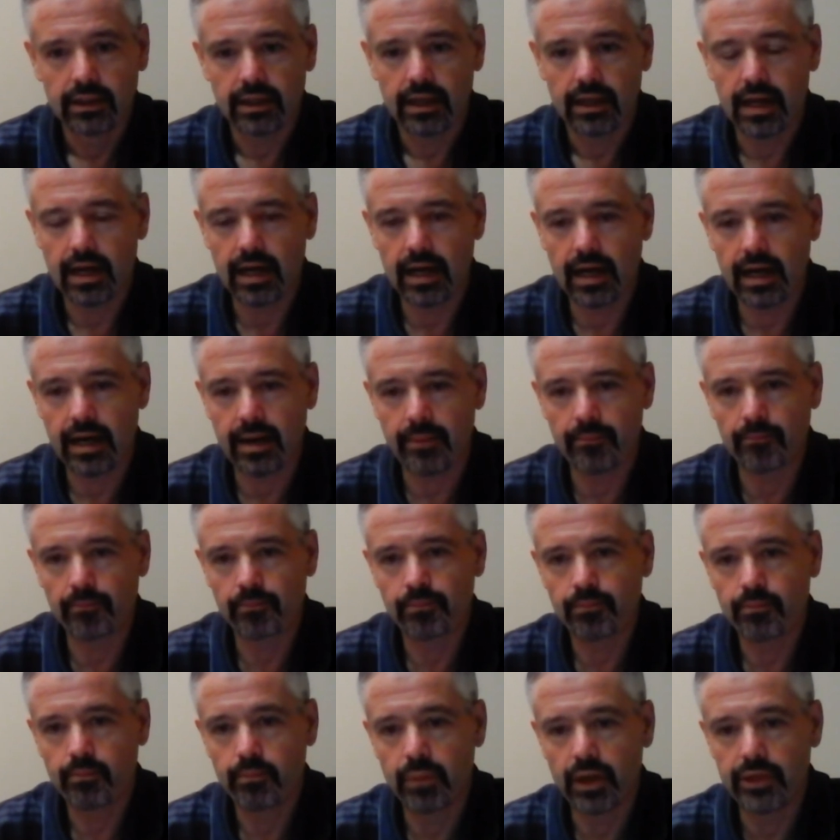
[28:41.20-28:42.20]

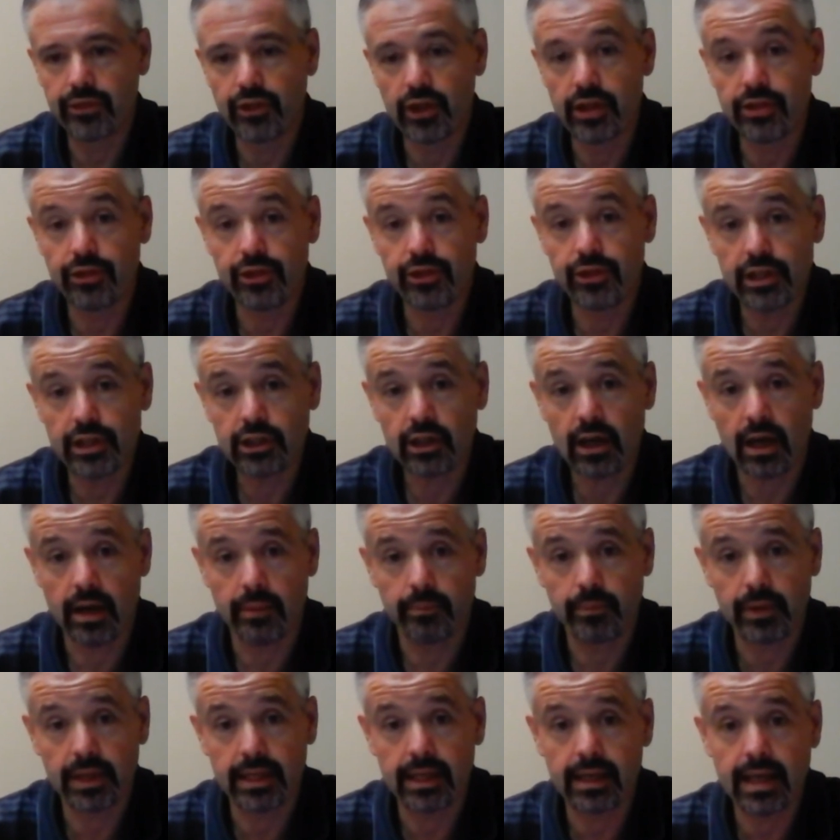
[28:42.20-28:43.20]
But then this
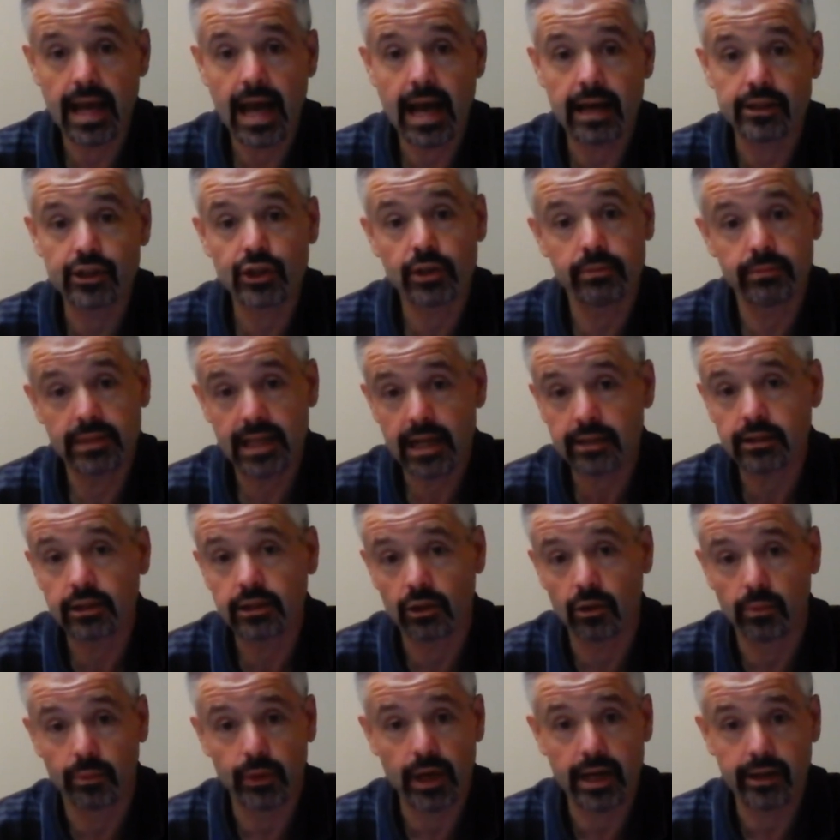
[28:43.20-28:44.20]
company had some
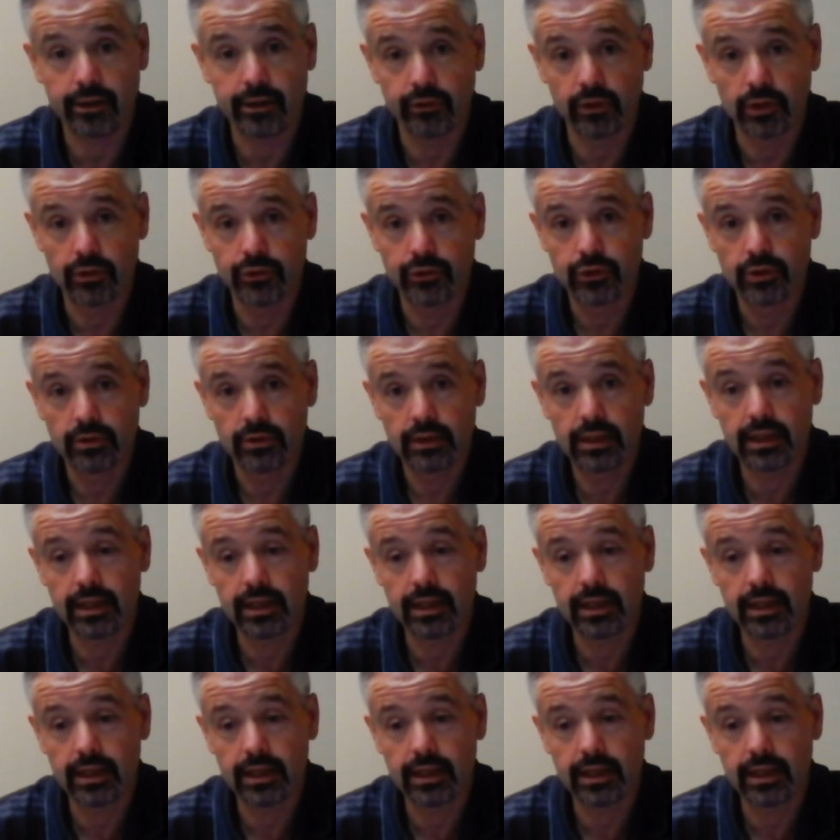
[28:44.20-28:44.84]
technical breakthroughs.